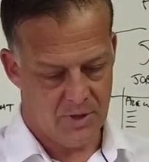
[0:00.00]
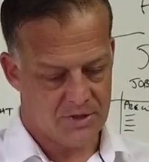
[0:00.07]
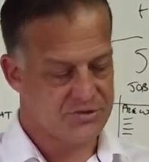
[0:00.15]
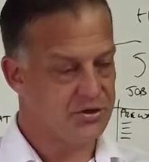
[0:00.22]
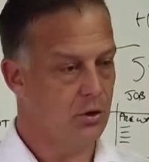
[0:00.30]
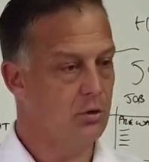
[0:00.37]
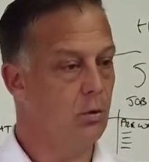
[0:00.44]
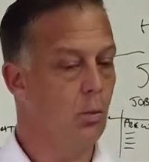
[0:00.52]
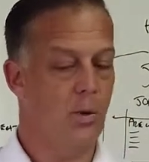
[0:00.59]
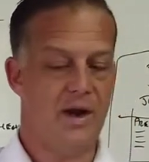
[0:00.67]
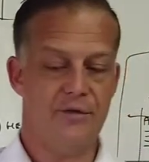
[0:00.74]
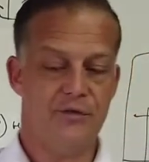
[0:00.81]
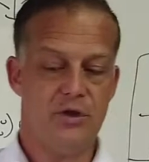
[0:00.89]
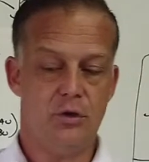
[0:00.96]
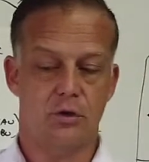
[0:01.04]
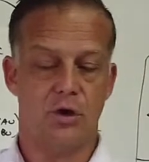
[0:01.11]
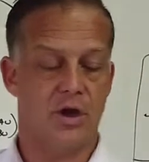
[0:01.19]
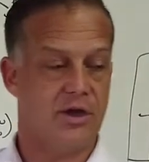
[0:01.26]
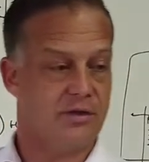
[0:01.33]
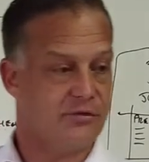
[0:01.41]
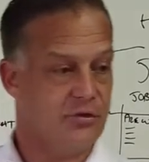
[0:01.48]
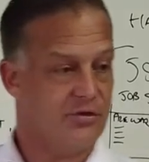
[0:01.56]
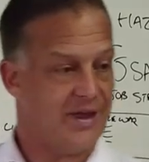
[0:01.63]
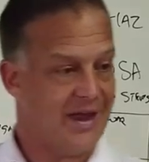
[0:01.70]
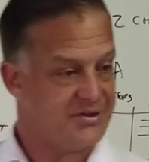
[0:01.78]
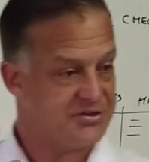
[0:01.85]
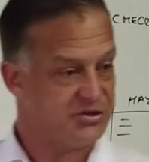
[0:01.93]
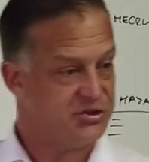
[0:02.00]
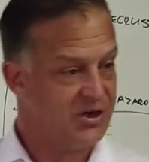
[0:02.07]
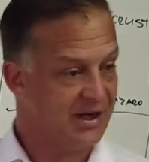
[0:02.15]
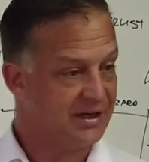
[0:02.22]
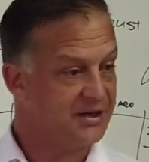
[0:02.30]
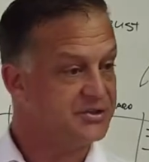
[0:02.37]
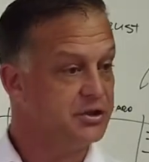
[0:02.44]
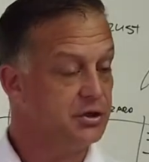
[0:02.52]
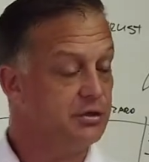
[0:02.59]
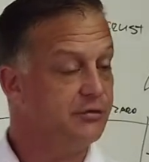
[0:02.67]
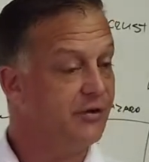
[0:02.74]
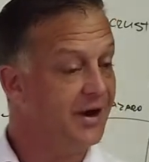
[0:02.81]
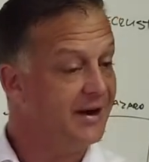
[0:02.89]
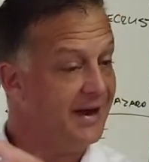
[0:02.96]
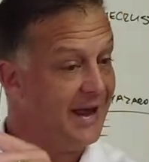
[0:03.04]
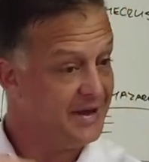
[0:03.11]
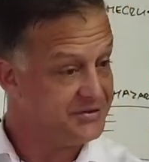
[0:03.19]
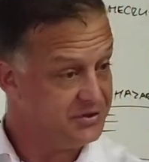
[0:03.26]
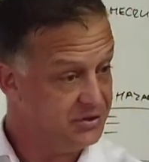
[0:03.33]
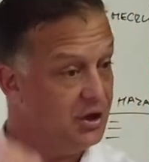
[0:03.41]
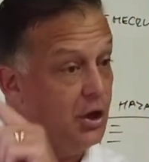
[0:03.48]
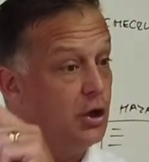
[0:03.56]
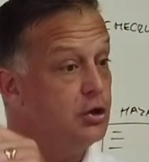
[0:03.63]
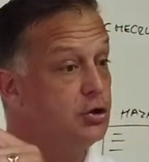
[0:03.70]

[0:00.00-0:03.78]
So whenever you're going through the hazard checklist and you find a hazard,